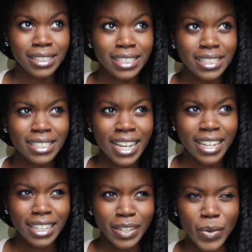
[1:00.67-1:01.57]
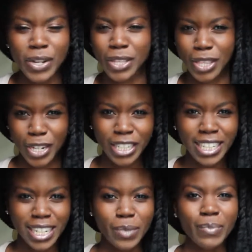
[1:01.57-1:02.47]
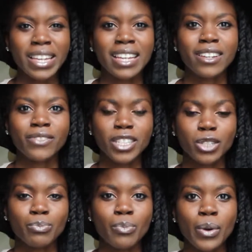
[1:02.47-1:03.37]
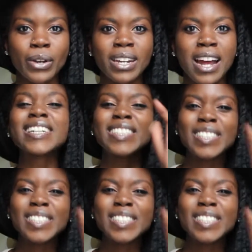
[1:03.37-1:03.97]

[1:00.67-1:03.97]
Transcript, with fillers: second or third year making a vision board. Quick